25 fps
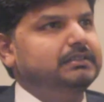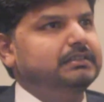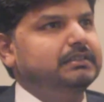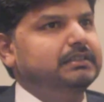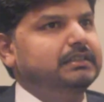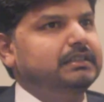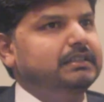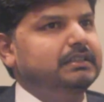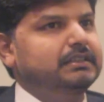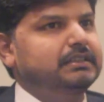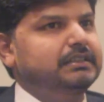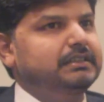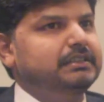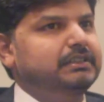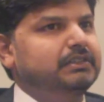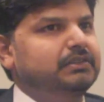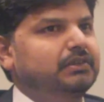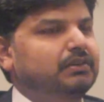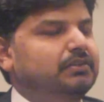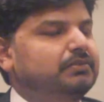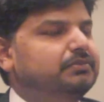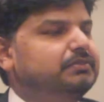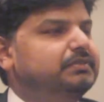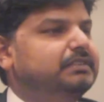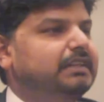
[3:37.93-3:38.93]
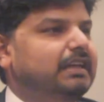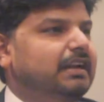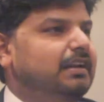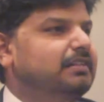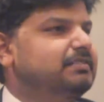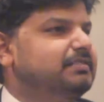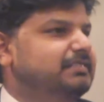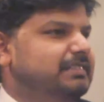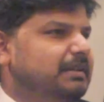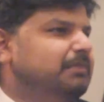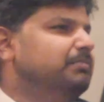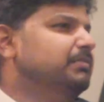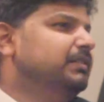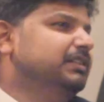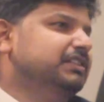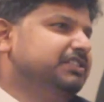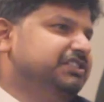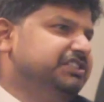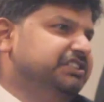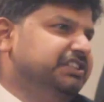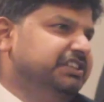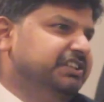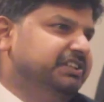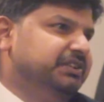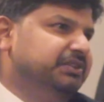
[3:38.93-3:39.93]
there are some
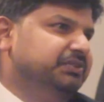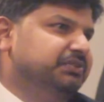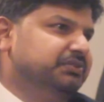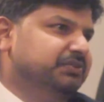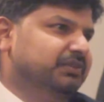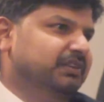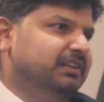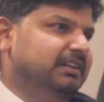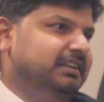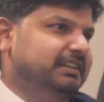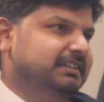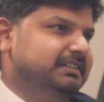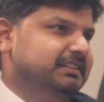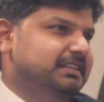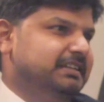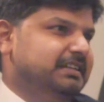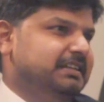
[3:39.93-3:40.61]
initiatives only.